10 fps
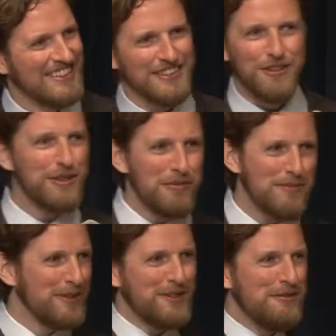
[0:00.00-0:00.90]
Only one
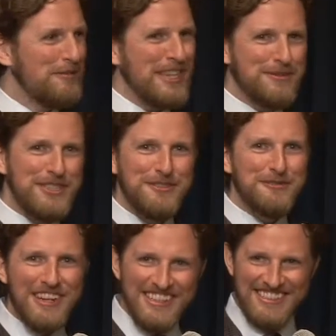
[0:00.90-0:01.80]
person knew what P H P Nuke
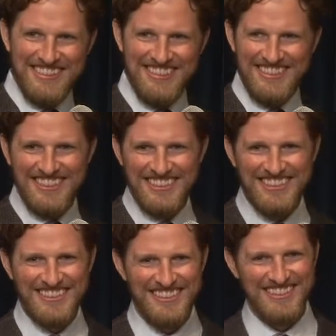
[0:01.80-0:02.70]
was.
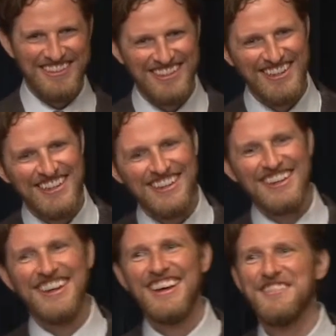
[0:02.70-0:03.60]

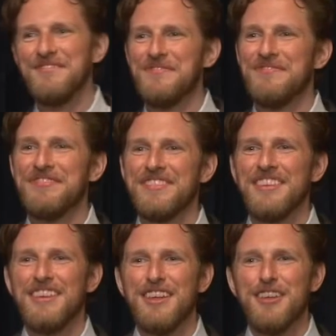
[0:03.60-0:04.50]
um,
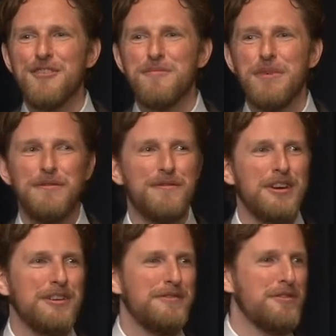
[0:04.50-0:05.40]
But
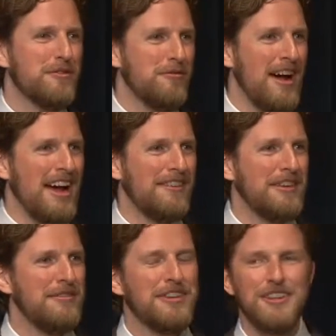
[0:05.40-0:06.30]
very few thrive,
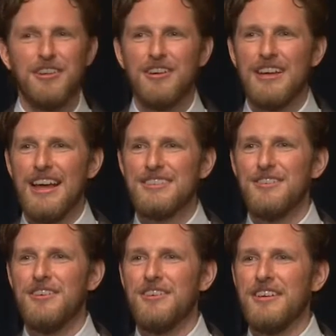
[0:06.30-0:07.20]
even as
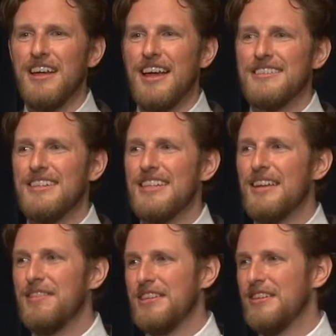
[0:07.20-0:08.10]
long as the
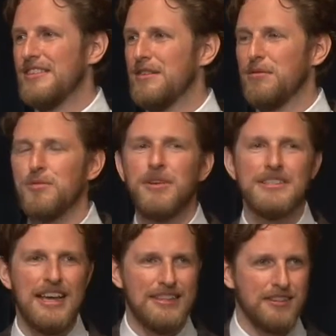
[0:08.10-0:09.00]
eleven years that WordPress
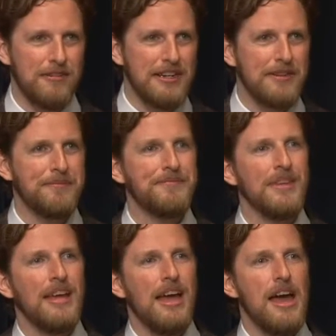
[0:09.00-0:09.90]
has already.
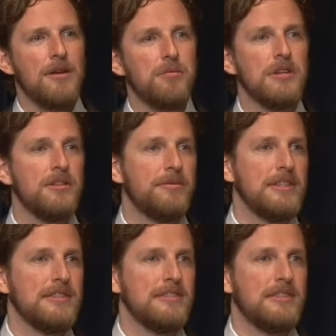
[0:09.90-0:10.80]
And one of the
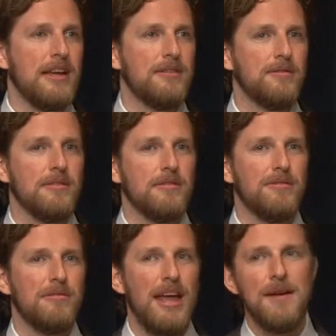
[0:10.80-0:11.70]
reasons that
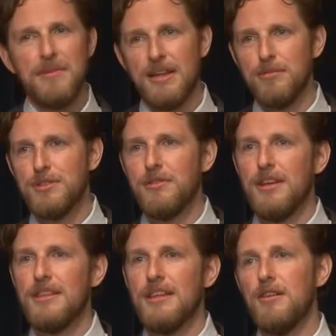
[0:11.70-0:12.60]
we have been able to, and I
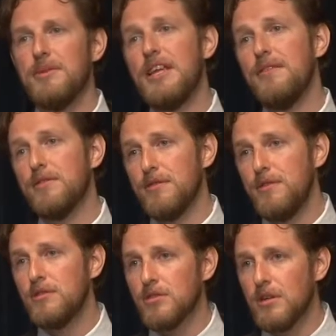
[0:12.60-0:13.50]
think that will be key for the
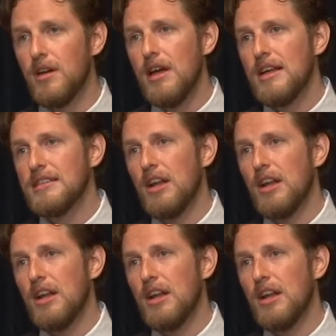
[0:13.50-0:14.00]
future, is that